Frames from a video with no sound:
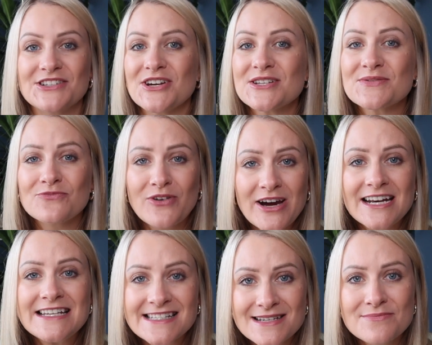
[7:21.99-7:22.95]
Just
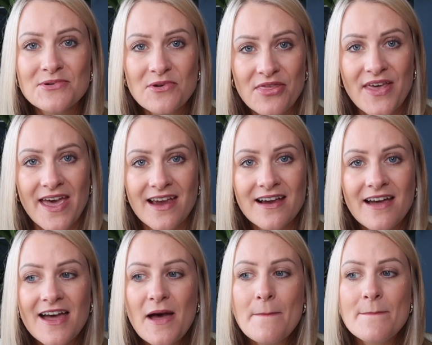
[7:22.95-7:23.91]
really simple thing,
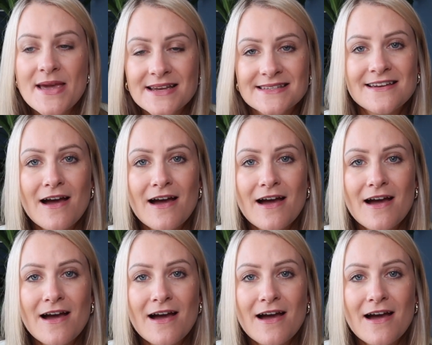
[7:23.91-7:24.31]
mixing